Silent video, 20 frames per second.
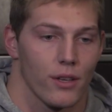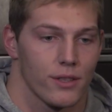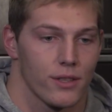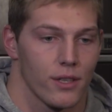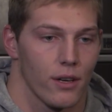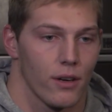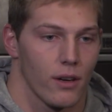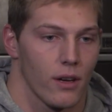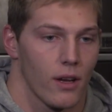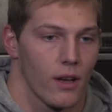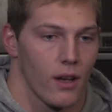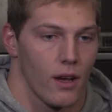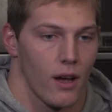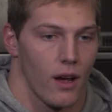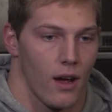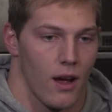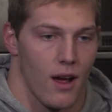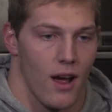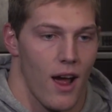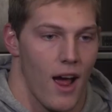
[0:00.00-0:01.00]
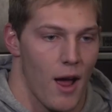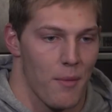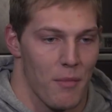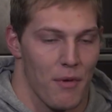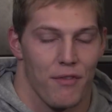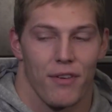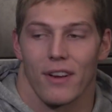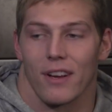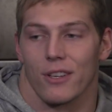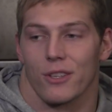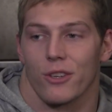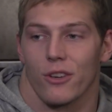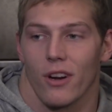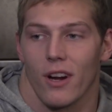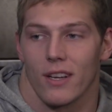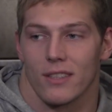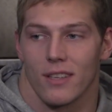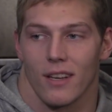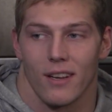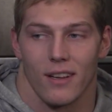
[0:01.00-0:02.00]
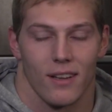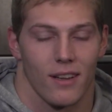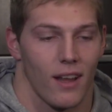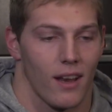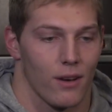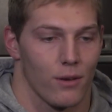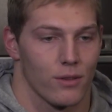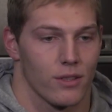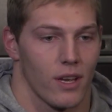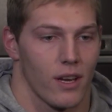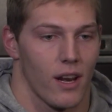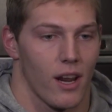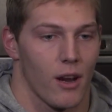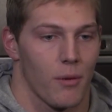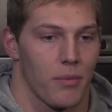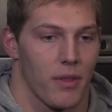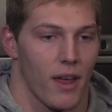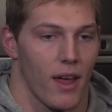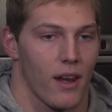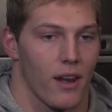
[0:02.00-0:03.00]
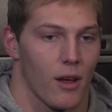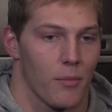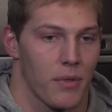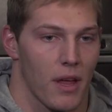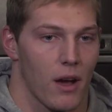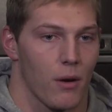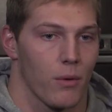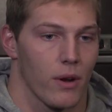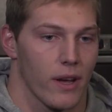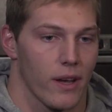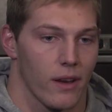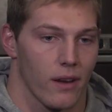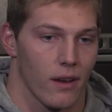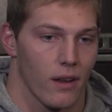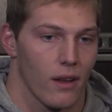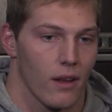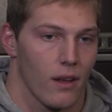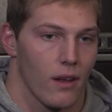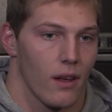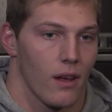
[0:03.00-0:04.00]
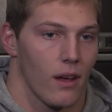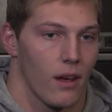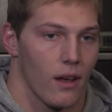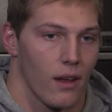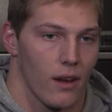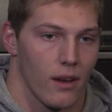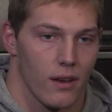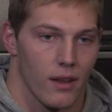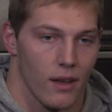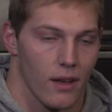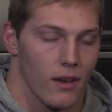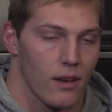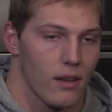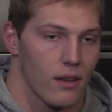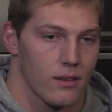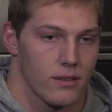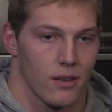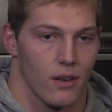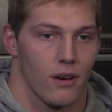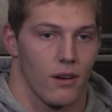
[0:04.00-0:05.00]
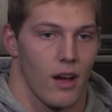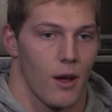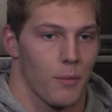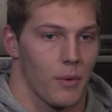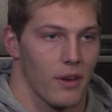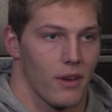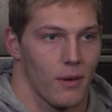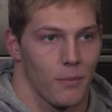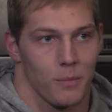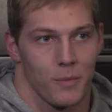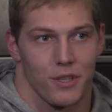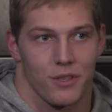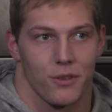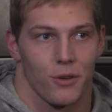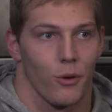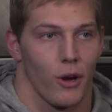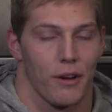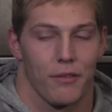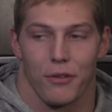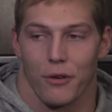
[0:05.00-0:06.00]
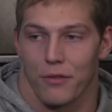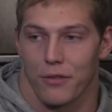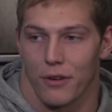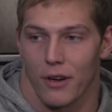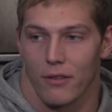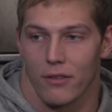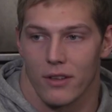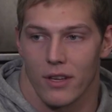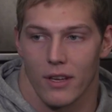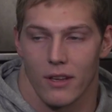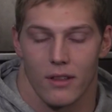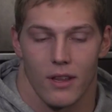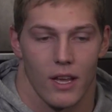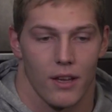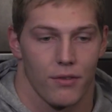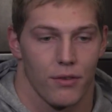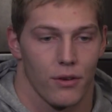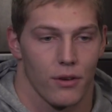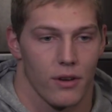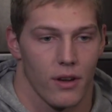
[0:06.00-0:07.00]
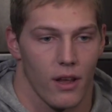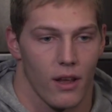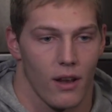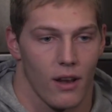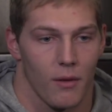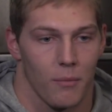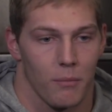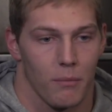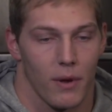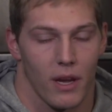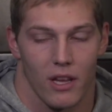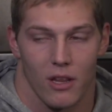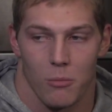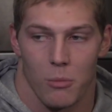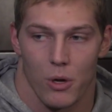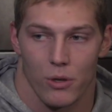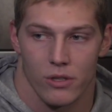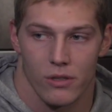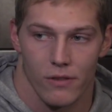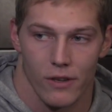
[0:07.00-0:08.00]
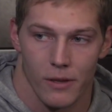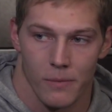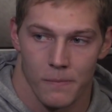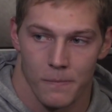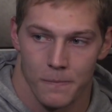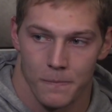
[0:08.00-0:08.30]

So I have my fingers crossed that it was going to end up that way, and it did. So, I mean, I'm just grateful for everything, thankful, and making the most of it.